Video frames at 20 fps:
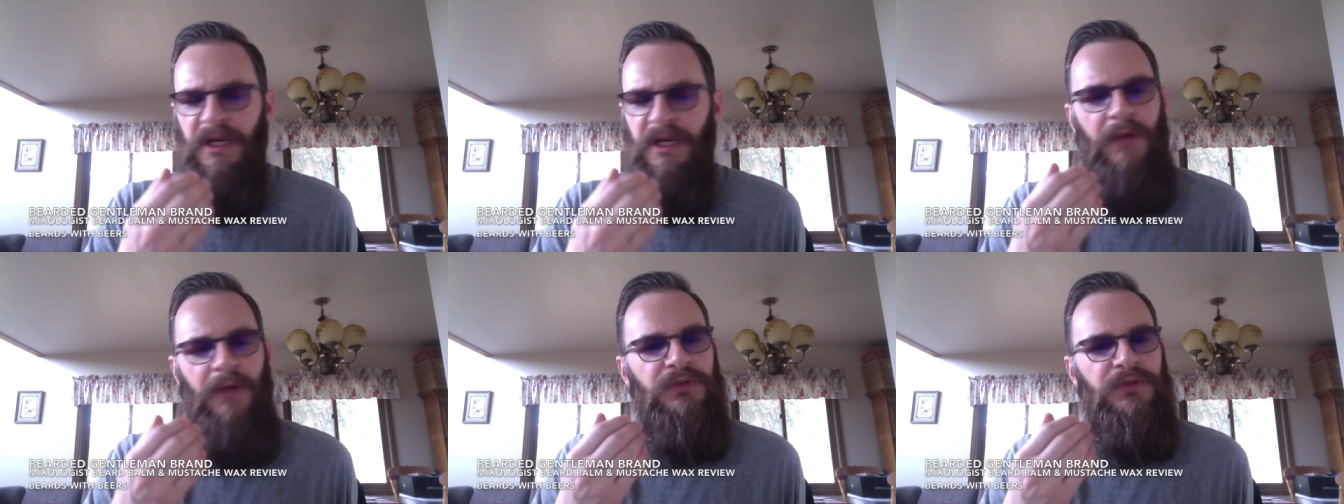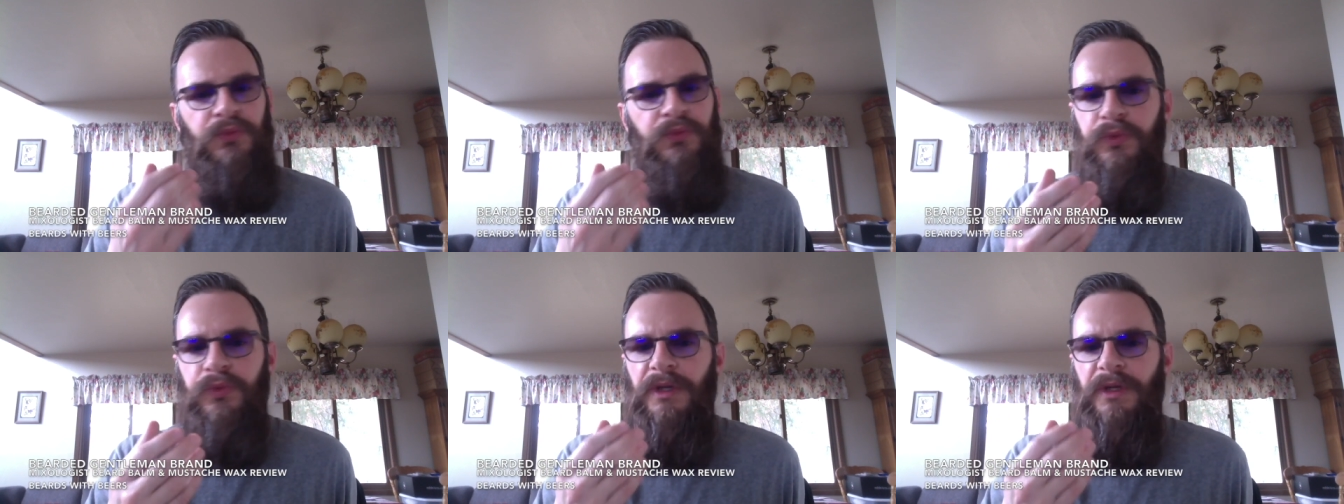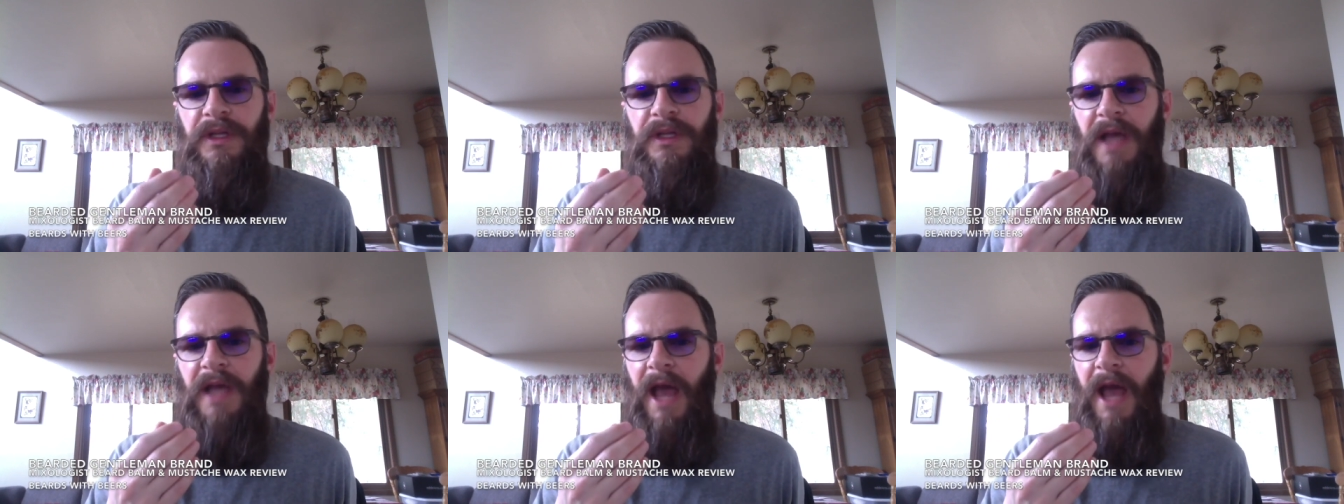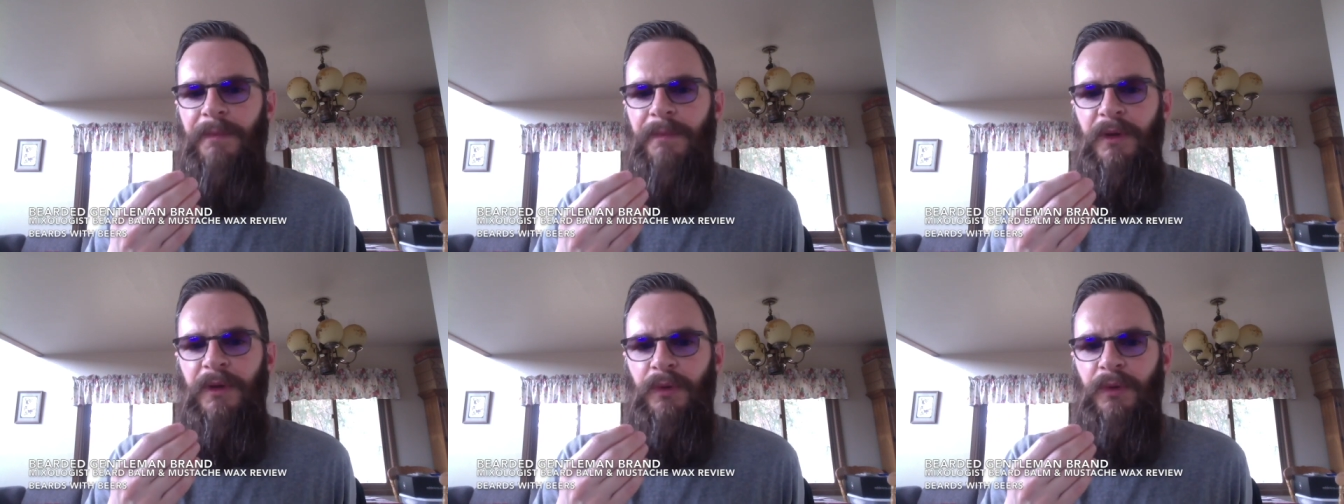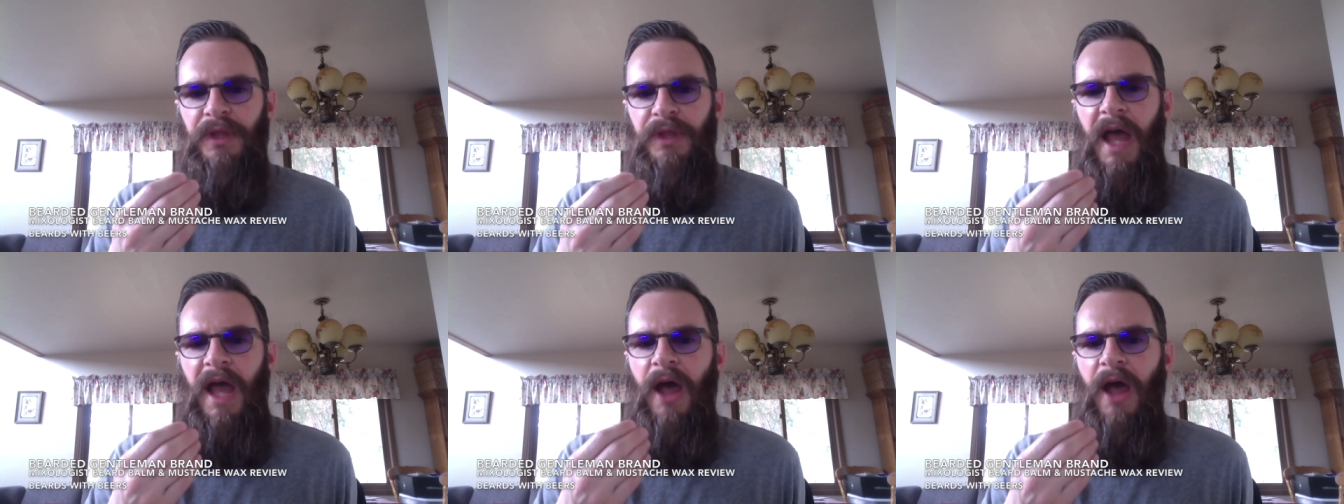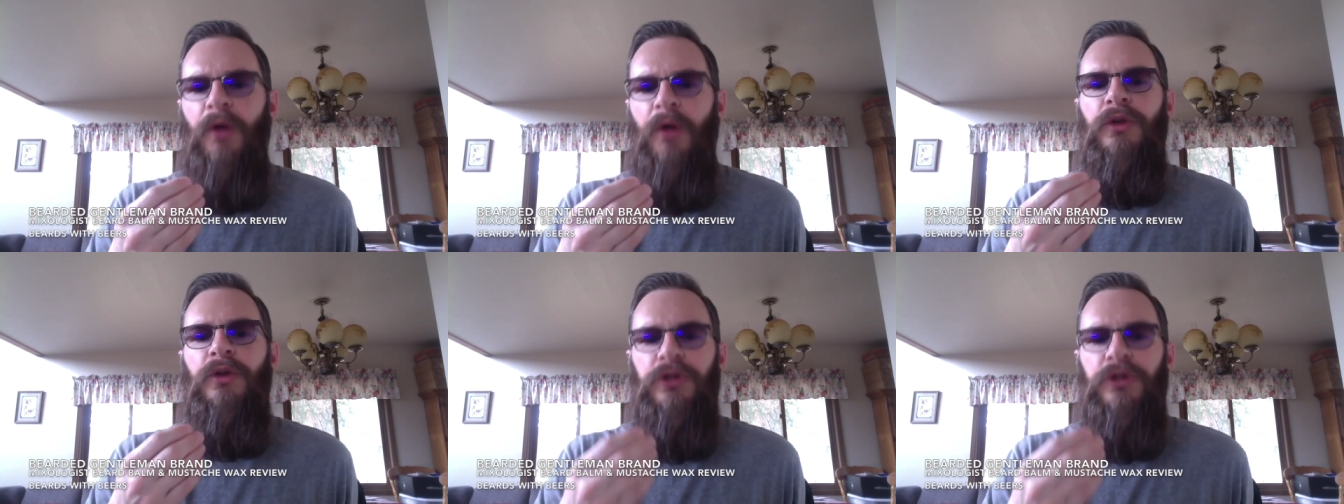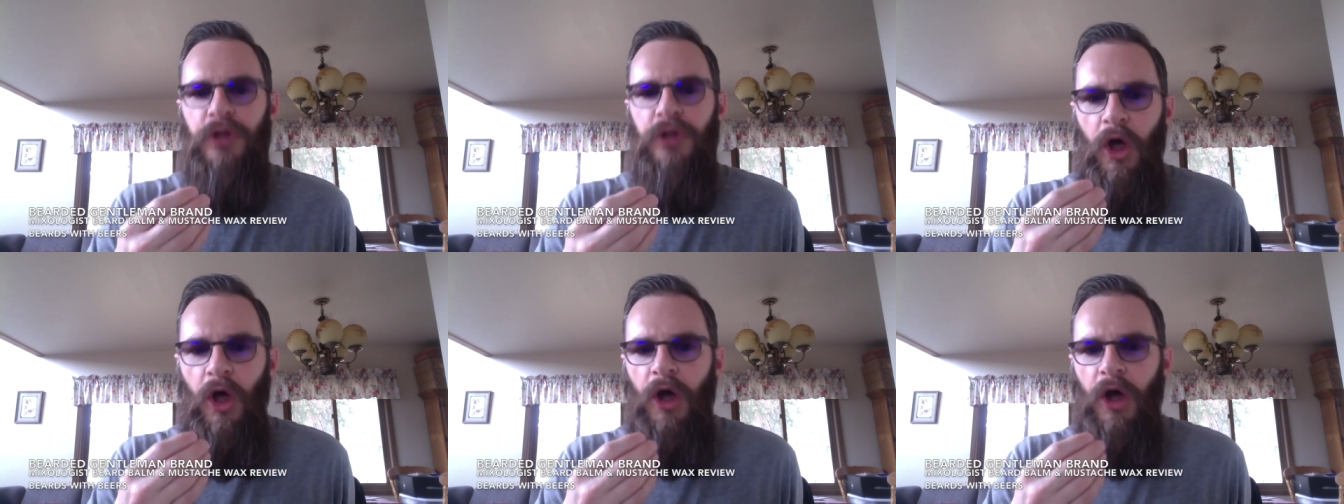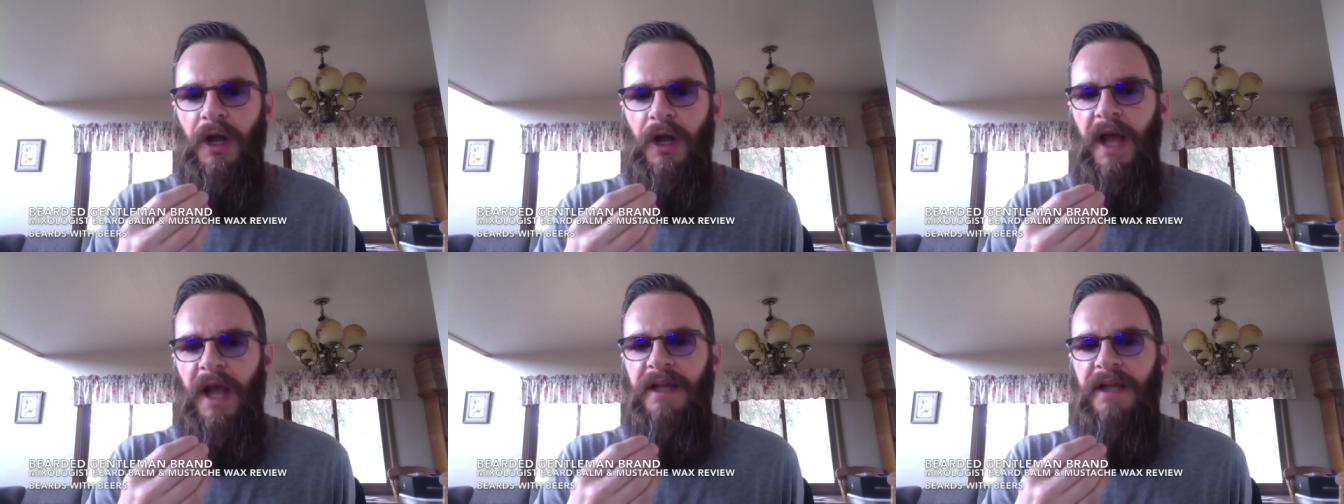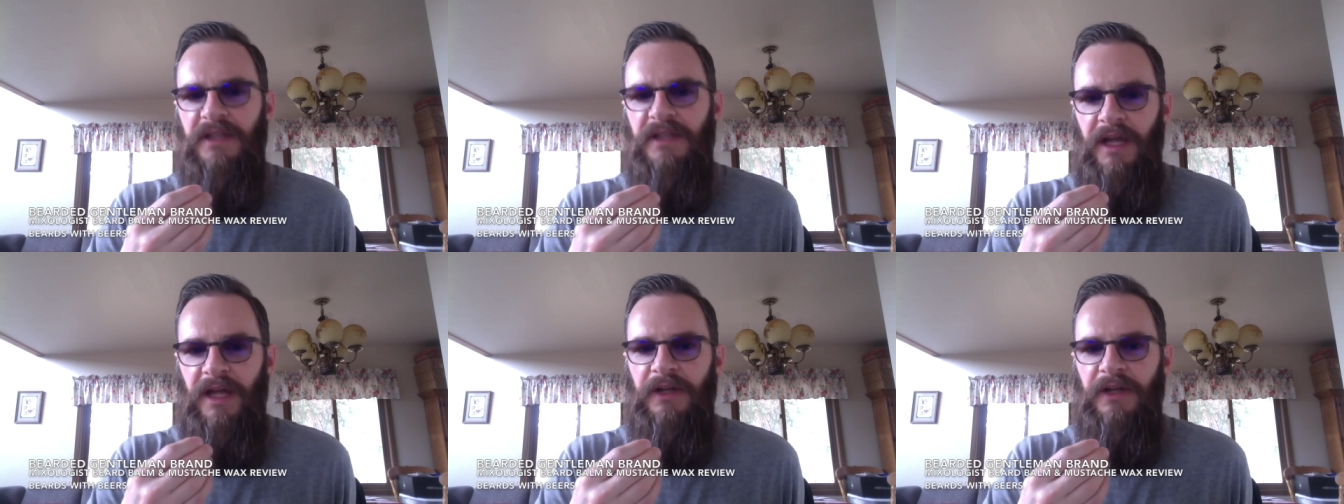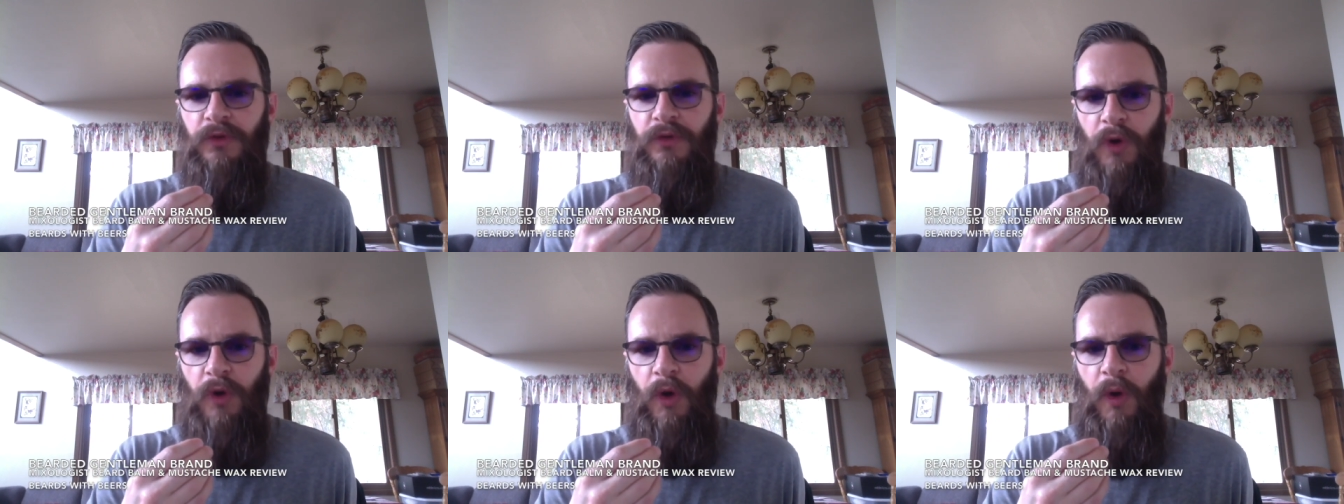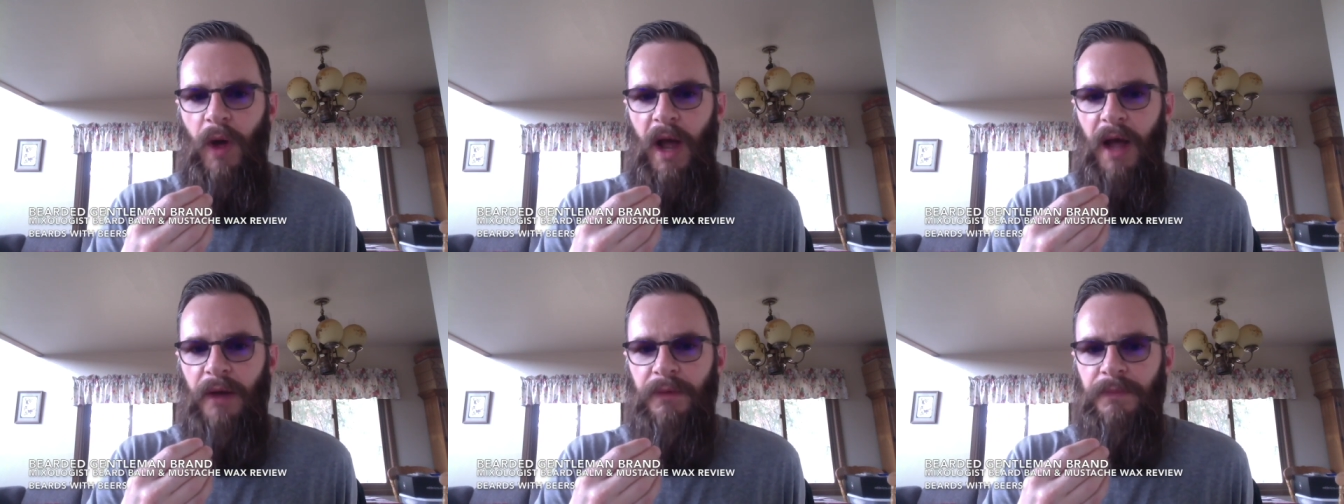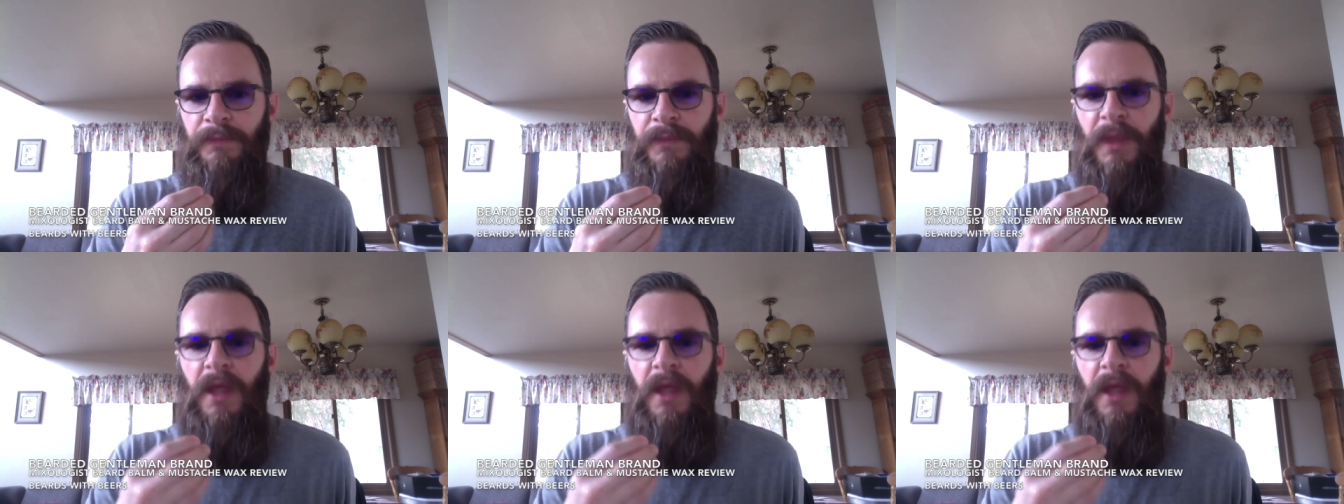and I was really happy with how long I'd let it grow out.